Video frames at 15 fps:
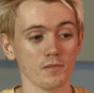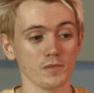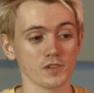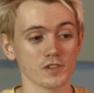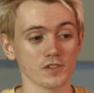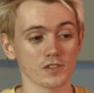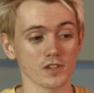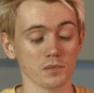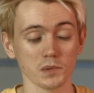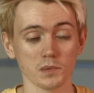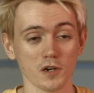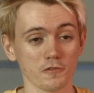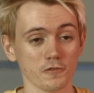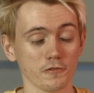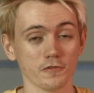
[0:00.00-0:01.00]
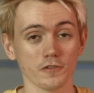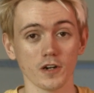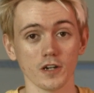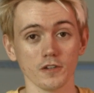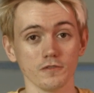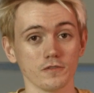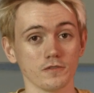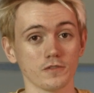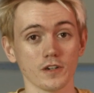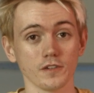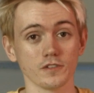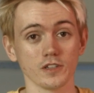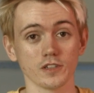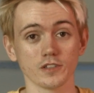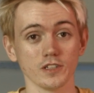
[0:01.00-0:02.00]
which has done me well for
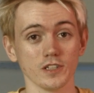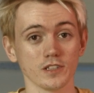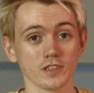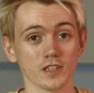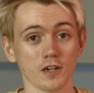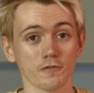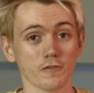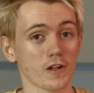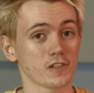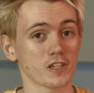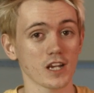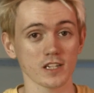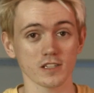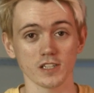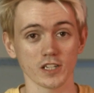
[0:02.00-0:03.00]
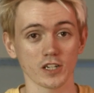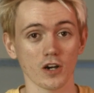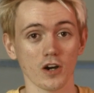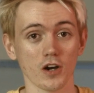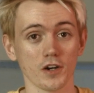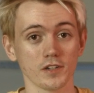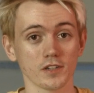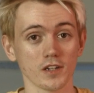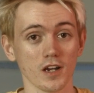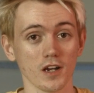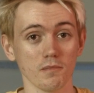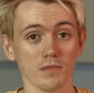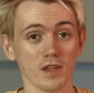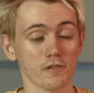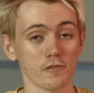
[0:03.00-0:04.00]
5-6 years now. Fantastic card.
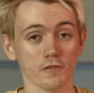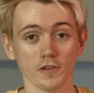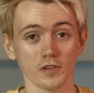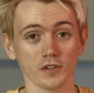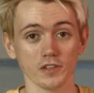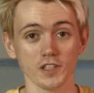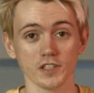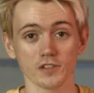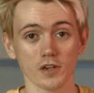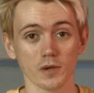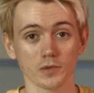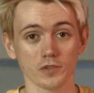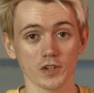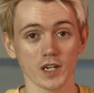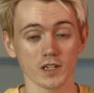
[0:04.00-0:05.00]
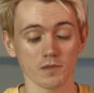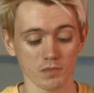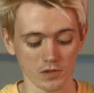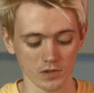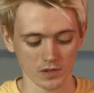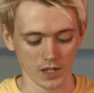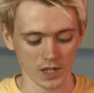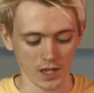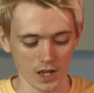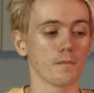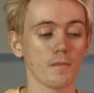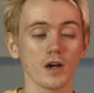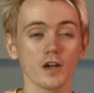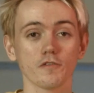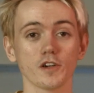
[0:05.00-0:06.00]
Never felt the need to upgrade, but
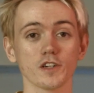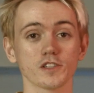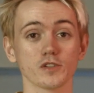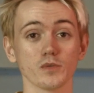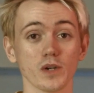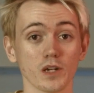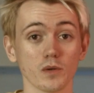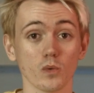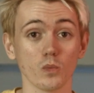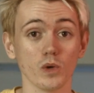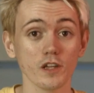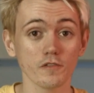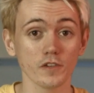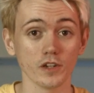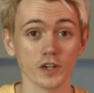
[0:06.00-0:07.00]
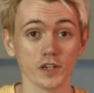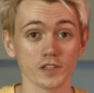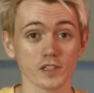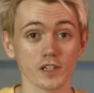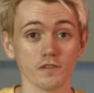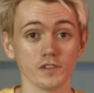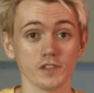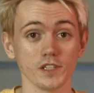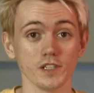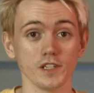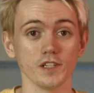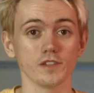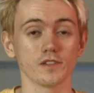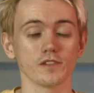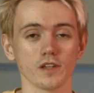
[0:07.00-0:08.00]
my advice to anyone with a
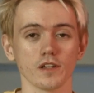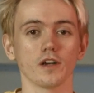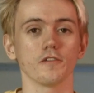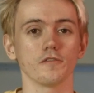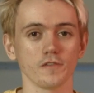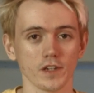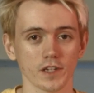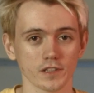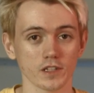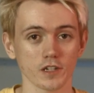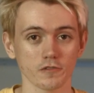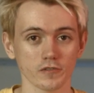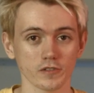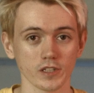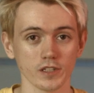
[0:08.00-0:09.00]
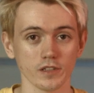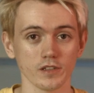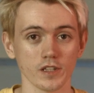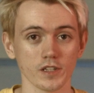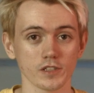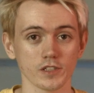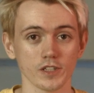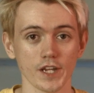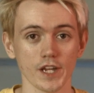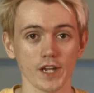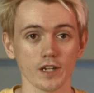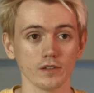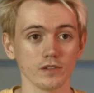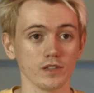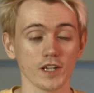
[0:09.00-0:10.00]
970 is, I think definitely this
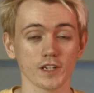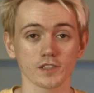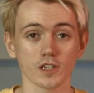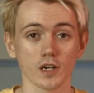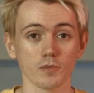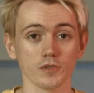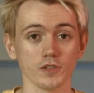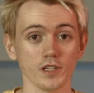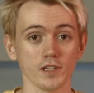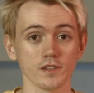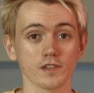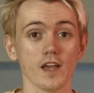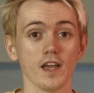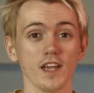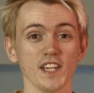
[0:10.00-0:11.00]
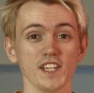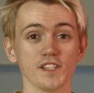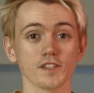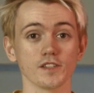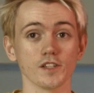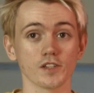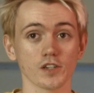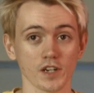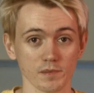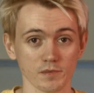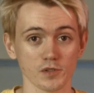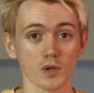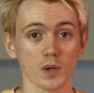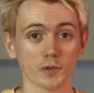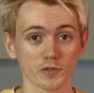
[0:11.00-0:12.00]
year, next couple of years, is the time
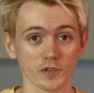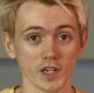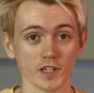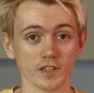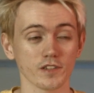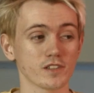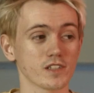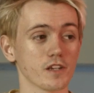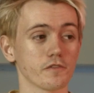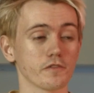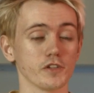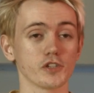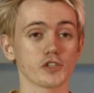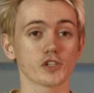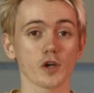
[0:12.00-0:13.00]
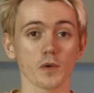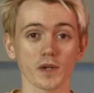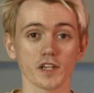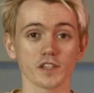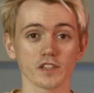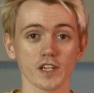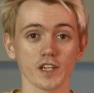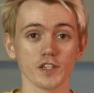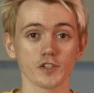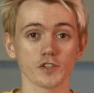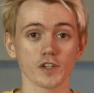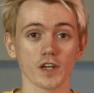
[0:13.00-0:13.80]
to upgrade. It's definitely showing its age